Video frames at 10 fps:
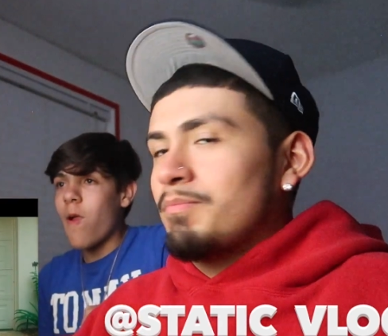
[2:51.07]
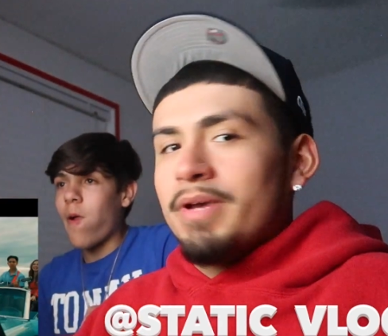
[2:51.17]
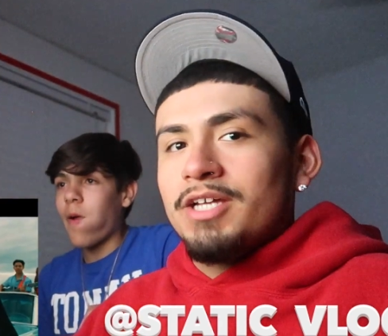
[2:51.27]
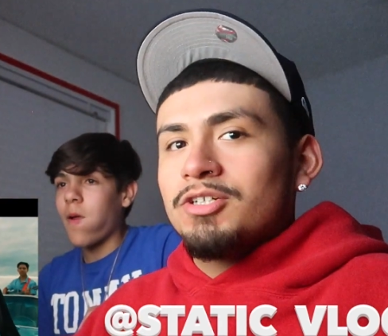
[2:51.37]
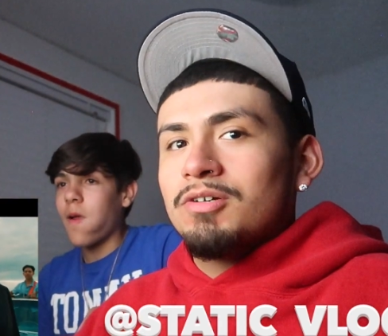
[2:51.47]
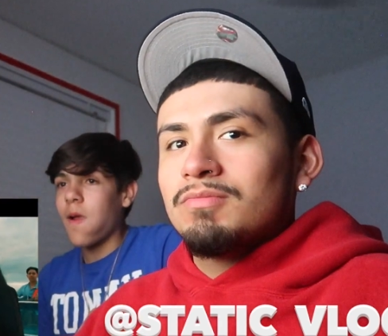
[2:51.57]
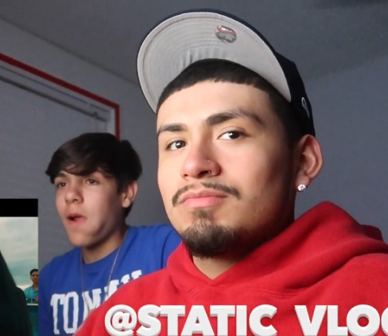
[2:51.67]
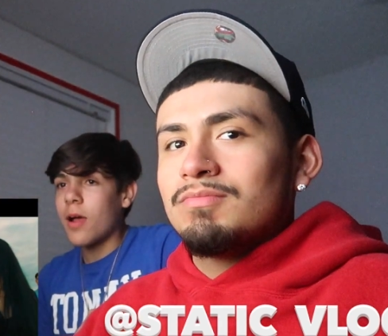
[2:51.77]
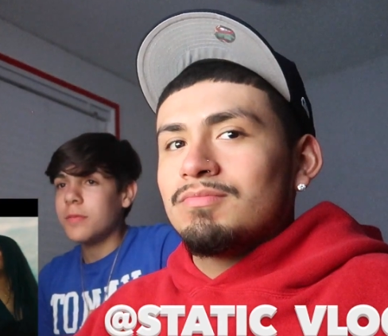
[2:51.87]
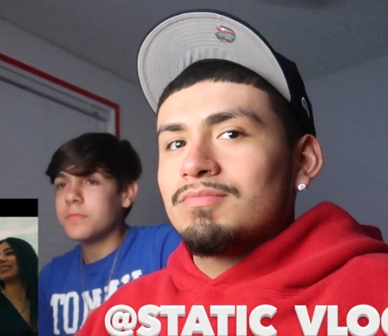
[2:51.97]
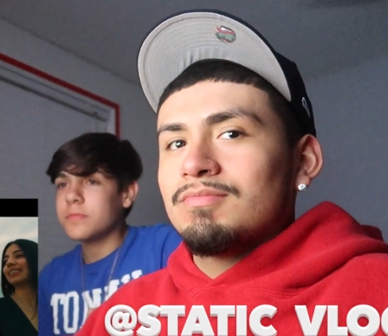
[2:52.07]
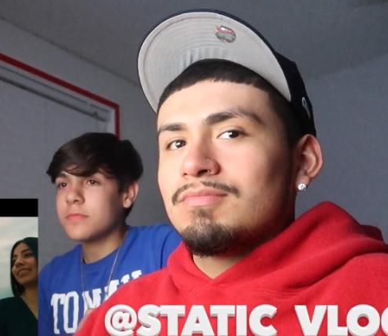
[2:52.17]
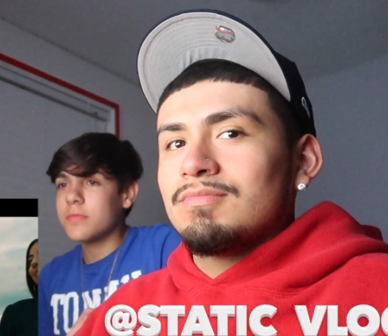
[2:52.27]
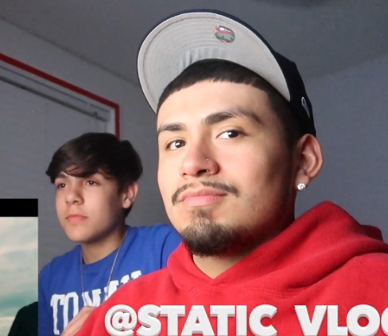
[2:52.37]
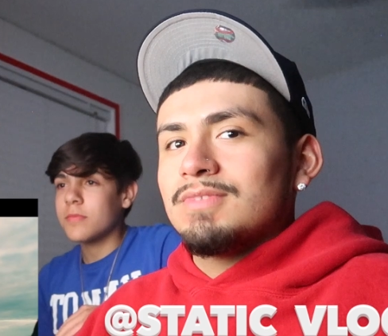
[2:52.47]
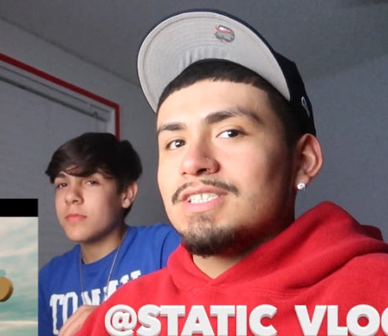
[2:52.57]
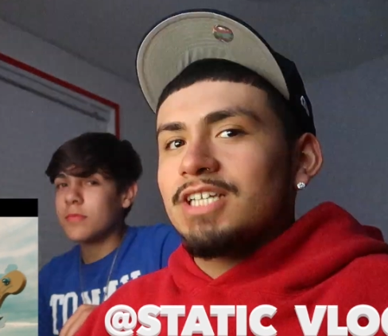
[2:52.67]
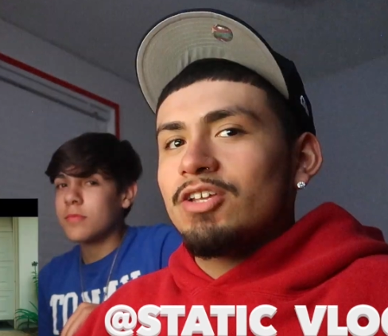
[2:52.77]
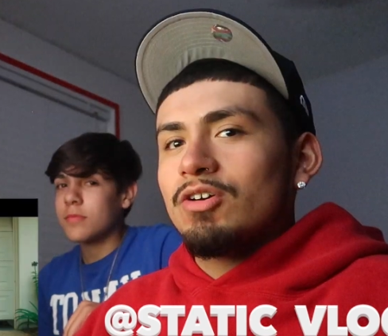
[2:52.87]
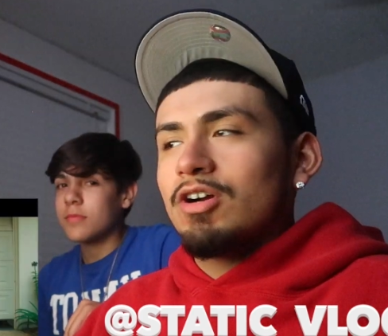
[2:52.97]
Speaker 1: Pedro, is
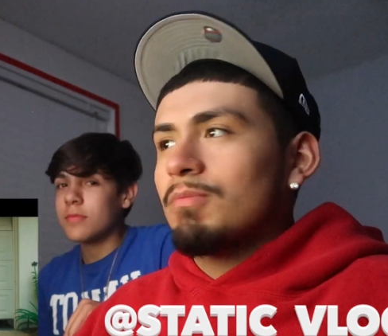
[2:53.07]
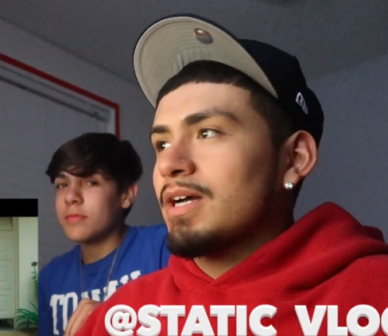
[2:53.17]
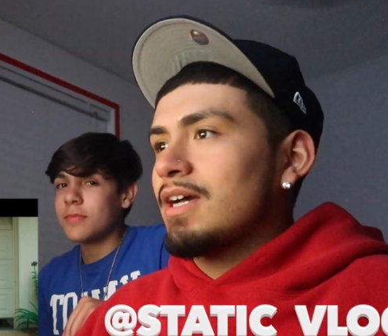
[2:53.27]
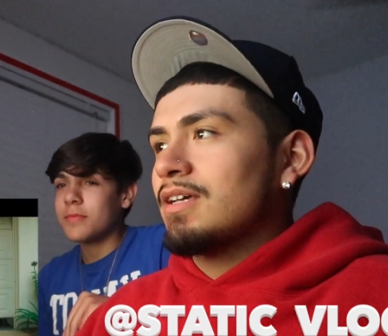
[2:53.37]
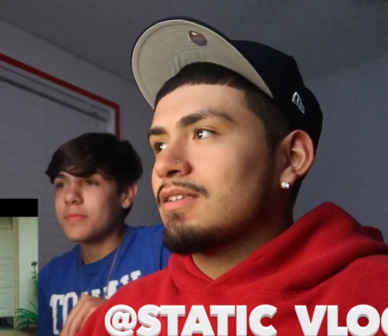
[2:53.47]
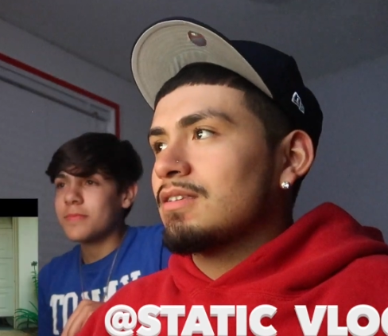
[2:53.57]
that your girl, my guy?